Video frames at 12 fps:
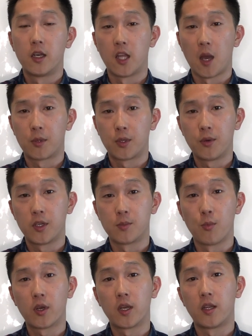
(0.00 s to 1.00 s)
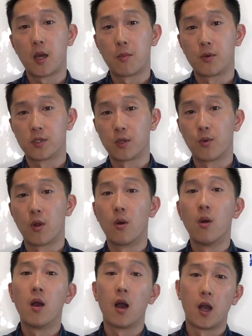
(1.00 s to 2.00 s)
the opportunity is more than doubles to
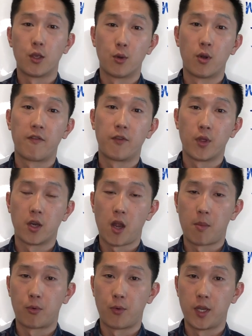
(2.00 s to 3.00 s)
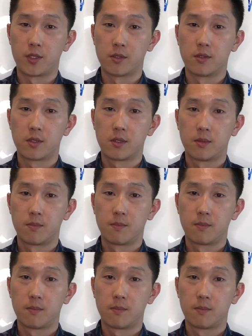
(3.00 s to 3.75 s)
grow your revenue and operations.